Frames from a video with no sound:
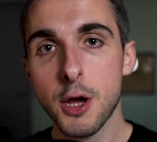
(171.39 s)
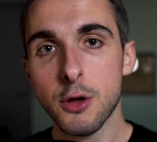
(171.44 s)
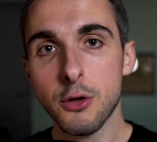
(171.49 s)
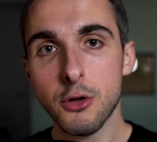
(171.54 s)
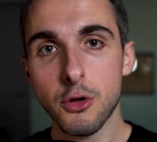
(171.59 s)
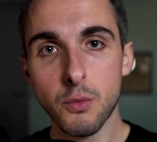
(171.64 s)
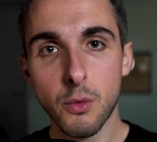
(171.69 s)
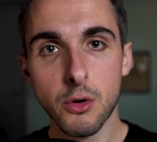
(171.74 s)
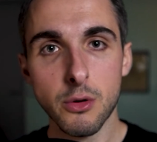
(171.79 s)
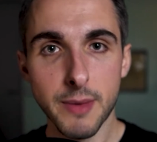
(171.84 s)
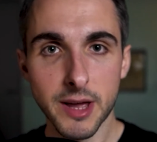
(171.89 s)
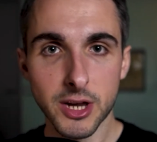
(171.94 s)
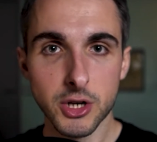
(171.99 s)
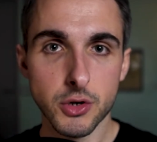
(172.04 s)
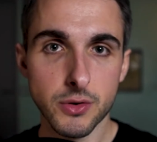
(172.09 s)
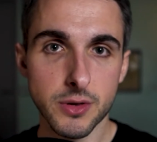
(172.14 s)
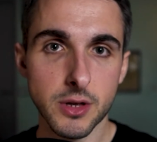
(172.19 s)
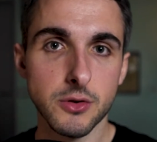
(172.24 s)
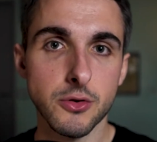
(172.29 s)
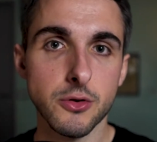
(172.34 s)
you want to make
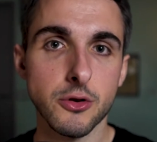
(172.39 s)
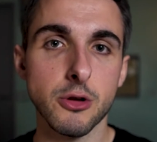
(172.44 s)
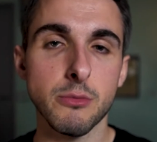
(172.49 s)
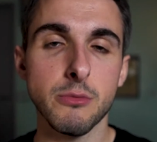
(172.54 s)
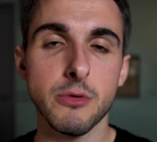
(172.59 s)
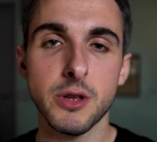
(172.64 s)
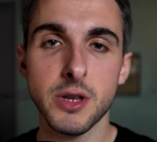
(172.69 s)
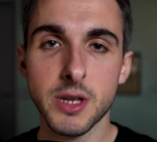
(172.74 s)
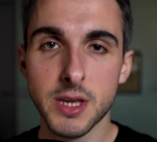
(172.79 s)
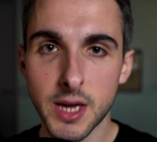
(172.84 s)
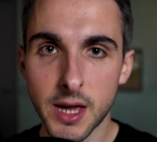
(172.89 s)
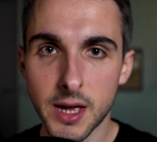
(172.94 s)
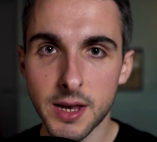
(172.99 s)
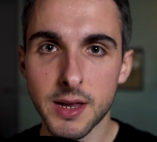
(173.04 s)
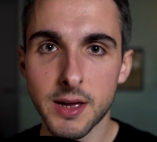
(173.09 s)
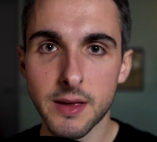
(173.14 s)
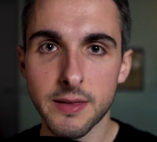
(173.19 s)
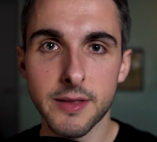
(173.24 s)
sure that you're communicating